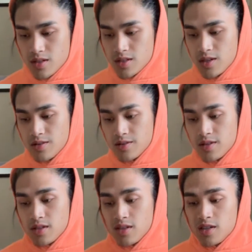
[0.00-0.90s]
So
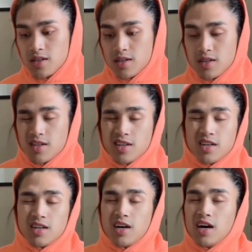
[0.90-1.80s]

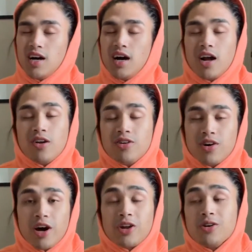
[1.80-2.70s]
I don't
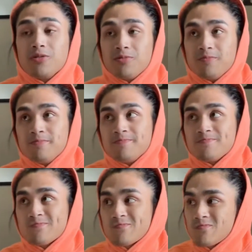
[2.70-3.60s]
know,
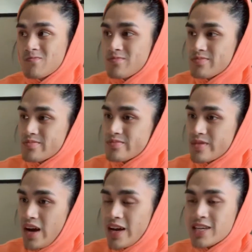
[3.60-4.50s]

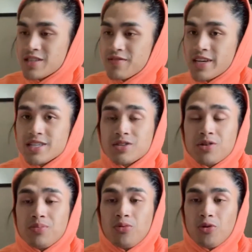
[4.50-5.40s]
I guess if it gets to
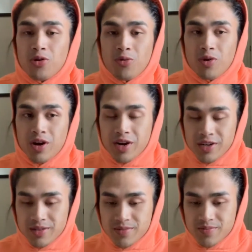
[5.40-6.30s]
the point
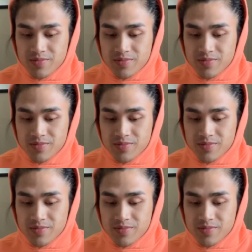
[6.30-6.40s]
where